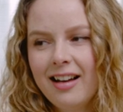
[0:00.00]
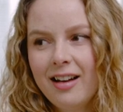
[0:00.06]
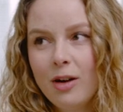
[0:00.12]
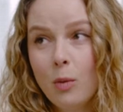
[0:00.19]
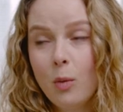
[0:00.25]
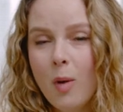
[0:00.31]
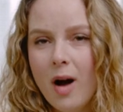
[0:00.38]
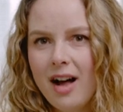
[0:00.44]

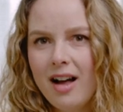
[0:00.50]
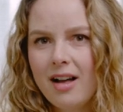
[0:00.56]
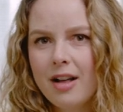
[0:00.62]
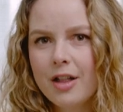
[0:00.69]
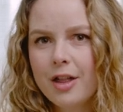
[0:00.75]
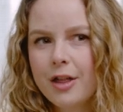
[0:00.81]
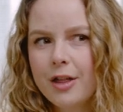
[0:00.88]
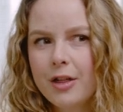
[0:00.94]

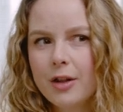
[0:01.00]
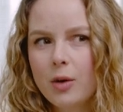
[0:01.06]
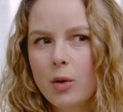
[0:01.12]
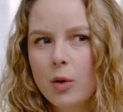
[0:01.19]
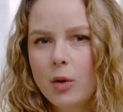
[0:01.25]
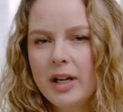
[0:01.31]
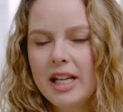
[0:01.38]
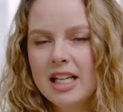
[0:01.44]

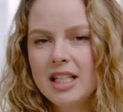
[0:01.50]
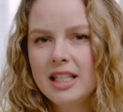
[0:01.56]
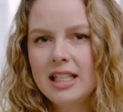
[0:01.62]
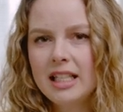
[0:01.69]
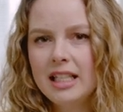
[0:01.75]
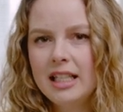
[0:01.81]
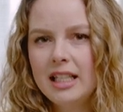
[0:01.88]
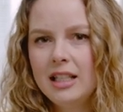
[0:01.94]

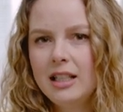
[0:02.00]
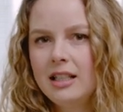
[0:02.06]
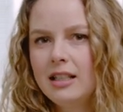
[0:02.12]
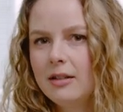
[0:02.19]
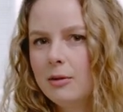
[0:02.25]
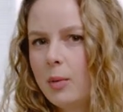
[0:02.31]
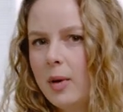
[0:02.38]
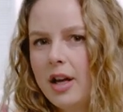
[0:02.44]
wealth-oriented
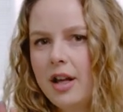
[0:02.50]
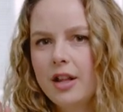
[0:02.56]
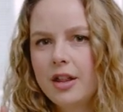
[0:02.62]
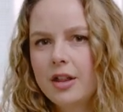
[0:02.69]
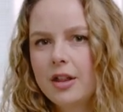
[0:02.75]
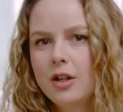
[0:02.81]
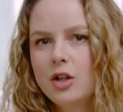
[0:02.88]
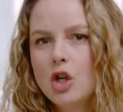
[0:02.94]
with
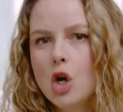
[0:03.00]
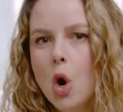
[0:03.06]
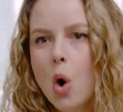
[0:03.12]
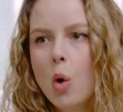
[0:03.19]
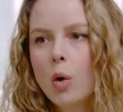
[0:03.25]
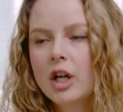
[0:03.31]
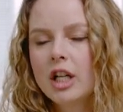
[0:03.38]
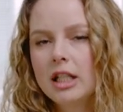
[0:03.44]

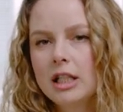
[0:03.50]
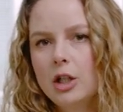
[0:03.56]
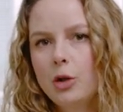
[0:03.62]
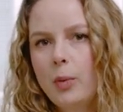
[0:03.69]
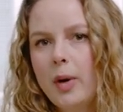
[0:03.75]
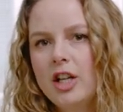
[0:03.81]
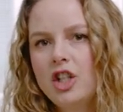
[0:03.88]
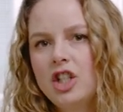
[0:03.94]
no
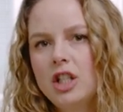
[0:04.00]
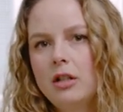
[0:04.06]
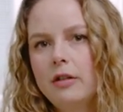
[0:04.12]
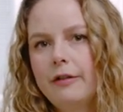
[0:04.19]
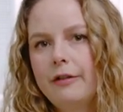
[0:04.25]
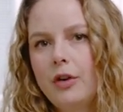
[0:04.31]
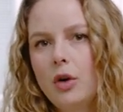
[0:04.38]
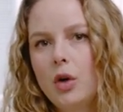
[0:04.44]
consideration
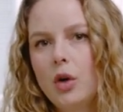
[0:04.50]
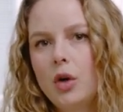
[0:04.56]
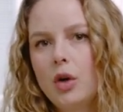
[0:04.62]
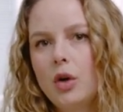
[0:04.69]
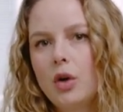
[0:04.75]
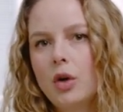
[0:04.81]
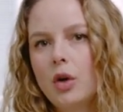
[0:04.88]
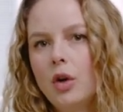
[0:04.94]

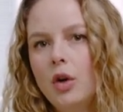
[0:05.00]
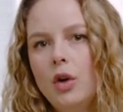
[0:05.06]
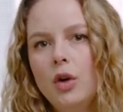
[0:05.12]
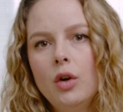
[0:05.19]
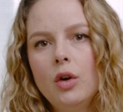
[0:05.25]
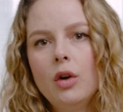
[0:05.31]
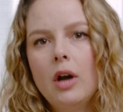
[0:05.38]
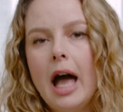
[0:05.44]
for
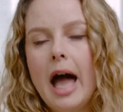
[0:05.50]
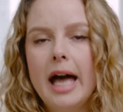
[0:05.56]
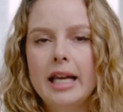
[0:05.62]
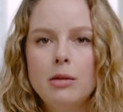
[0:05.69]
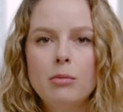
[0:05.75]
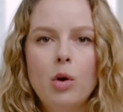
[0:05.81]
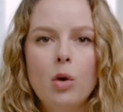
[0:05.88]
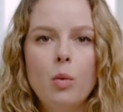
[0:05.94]

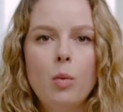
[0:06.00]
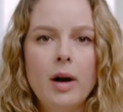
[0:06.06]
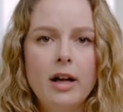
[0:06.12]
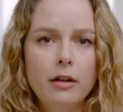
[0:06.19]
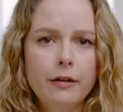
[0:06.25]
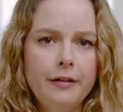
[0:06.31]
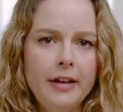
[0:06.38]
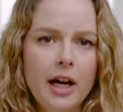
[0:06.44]
animal
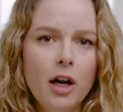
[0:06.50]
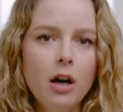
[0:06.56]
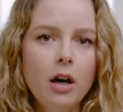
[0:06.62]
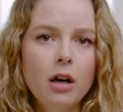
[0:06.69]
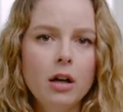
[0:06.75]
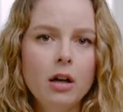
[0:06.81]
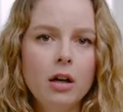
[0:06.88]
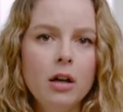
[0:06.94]
welfare
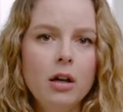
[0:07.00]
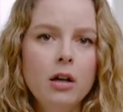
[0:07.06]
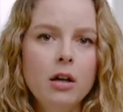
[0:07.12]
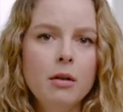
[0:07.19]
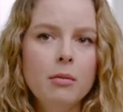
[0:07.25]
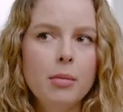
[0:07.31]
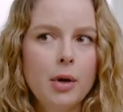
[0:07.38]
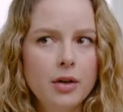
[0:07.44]

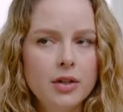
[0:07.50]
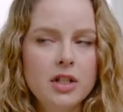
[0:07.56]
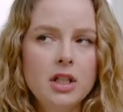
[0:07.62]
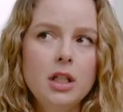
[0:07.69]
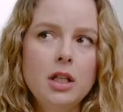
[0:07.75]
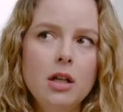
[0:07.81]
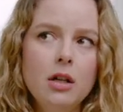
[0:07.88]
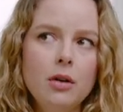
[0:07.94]

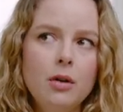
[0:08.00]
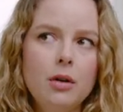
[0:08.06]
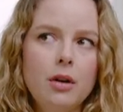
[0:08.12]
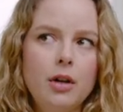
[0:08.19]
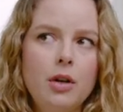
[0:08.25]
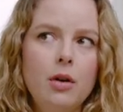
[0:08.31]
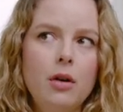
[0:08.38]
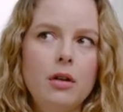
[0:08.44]
person? Or
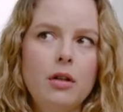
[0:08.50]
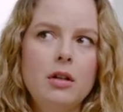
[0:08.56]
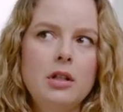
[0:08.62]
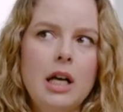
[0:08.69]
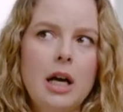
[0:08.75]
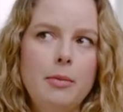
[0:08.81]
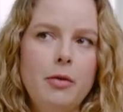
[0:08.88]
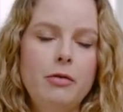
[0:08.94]
you're the
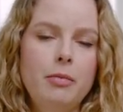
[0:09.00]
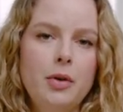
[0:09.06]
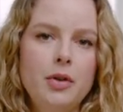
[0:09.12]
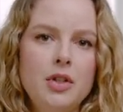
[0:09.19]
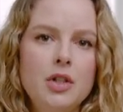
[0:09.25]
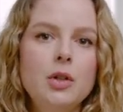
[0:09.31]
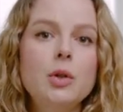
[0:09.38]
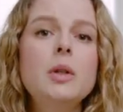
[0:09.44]
type of
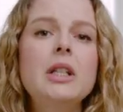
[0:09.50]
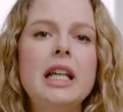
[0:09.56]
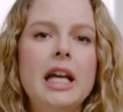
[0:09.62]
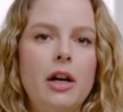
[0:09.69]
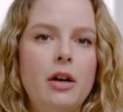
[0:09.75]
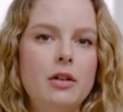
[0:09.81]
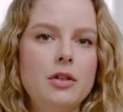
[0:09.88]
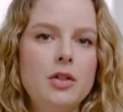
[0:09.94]
person who
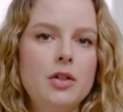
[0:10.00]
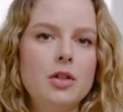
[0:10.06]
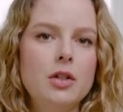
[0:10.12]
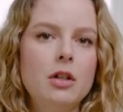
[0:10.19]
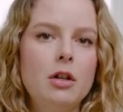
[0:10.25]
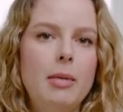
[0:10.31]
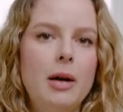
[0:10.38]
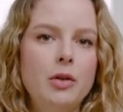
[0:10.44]
cares
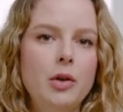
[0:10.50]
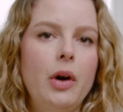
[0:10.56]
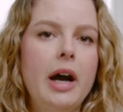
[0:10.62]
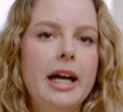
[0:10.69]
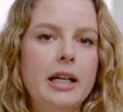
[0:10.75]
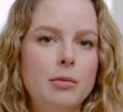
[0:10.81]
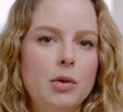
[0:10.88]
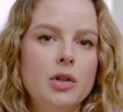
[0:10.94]
about your
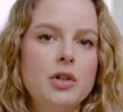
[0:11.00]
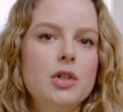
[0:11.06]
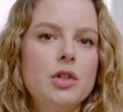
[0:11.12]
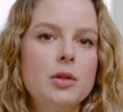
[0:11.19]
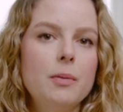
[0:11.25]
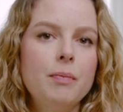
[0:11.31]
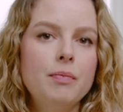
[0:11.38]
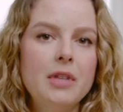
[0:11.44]
animals
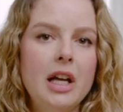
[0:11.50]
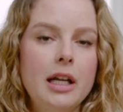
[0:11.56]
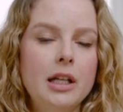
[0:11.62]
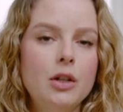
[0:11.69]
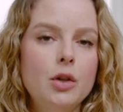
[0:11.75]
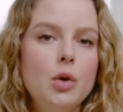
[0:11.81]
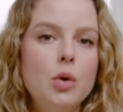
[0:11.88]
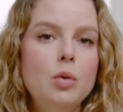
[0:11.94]

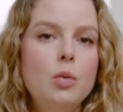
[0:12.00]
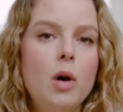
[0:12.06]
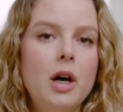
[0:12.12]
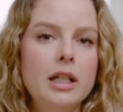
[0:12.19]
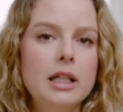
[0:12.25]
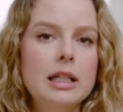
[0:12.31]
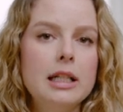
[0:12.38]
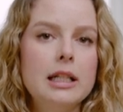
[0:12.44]
and who
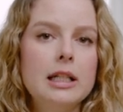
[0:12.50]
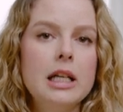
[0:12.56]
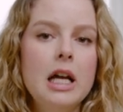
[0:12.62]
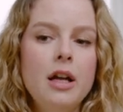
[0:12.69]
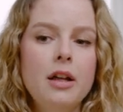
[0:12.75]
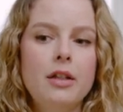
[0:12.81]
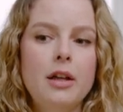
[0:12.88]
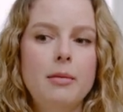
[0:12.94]
wants
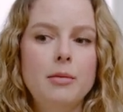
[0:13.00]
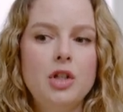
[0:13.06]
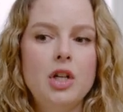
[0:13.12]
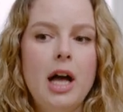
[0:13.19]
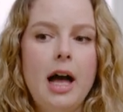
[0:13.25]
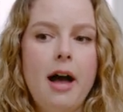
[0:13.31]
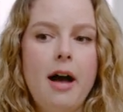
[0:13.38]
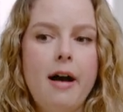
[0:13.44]
them to
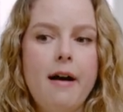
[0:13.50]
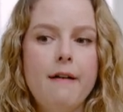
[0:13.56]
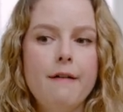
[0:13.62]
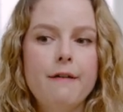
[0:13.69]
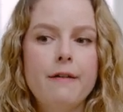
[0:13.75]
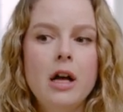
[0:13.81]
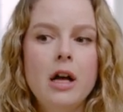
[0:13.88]
have